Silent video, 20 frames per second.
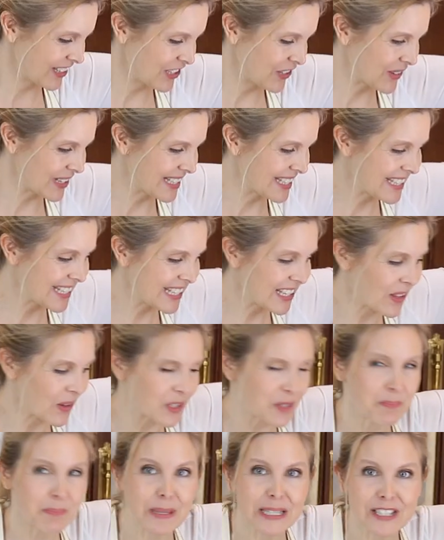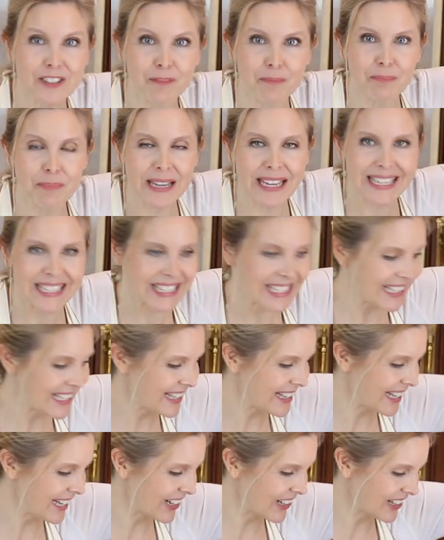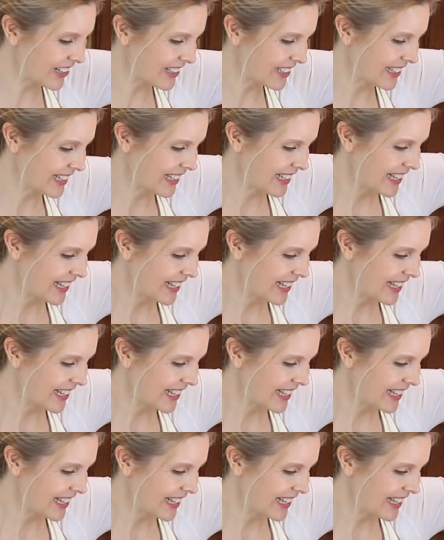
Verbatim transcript: And you can see those bits of bacon in there.